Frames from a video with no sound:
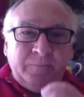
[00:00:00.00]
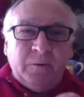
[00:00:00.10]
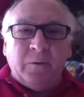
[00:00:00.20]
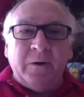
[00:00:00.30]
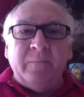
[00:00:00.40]

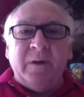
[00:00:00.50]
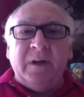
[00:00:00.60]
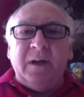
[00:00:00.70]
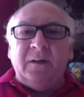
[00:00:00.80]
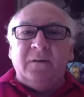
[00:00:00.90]
we're going to
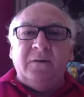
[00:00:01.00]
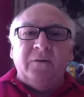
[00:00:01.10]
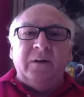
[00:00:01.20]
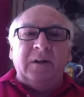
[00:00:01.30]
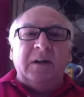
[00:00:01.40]
be
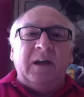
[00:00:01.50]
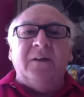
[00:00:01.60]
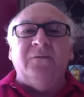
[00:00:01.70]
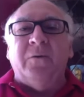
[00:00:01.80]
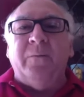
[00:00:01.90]
doing today
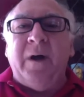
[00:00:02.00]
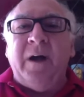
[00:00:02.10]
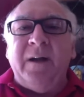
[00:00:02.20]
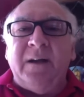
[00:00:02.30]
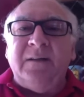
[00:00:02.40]
is
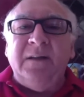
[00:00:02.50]
robotics and